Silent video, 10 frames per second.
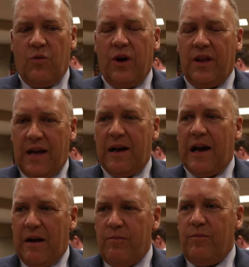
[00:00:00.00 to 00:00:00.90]
Well, I,
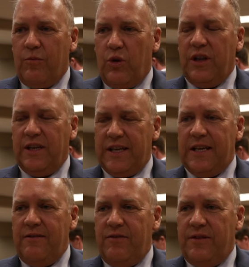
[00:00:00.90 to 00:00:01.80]
am
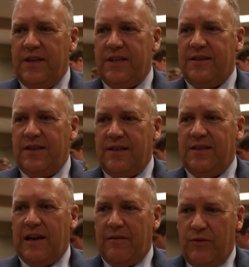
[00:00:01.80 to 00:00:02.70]
relieved that,
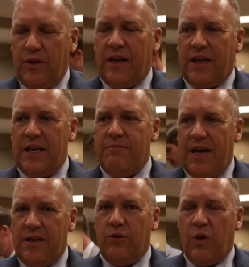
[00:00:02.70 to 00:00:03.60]
that I feel like he
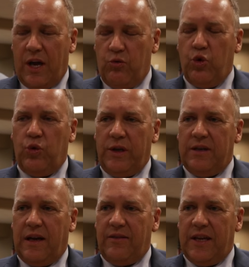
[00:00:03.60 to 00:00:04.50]
made the right
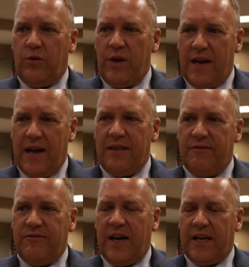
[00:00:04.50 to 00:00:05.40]
ruling. I think we had
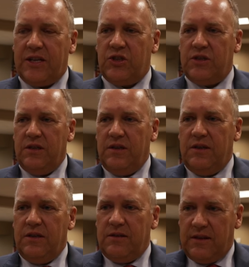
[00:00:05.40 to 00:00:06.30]
the facts,
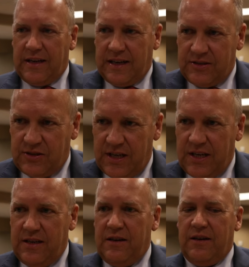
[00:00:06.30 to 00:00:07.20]
like I
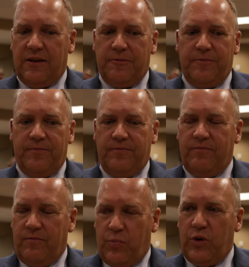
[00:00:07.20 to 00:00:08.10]
said, uh,
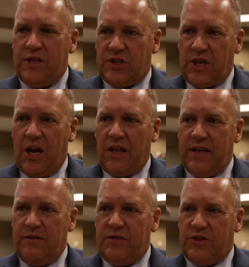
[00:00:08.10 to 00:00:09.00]
pretty
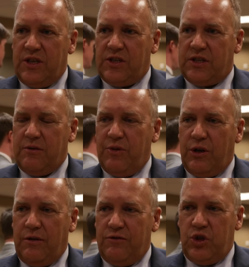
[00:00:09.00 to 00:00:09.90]
solid since the
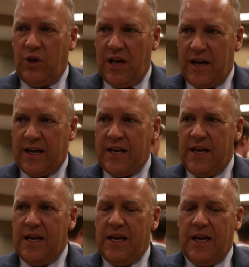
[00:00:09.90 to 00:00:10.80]
middle of July.
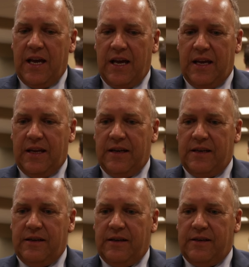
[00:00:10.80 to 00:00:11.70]
And
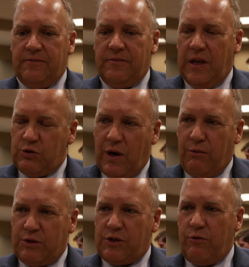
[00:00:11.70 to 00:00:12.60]
uh, that's why
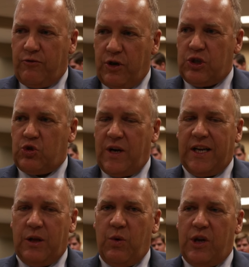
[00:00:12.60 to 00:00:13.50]
it was so
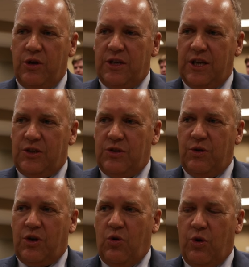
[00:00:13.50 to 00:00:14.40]
frustrating that we couldn't get
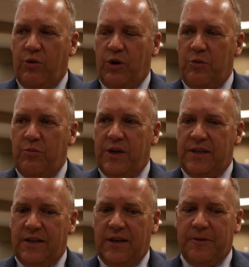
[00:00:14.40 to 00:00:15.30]
to a courtroom.
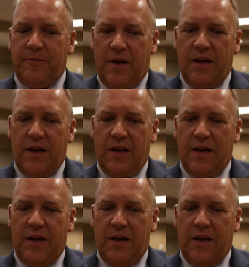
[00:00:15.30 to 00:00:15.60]
But, uh,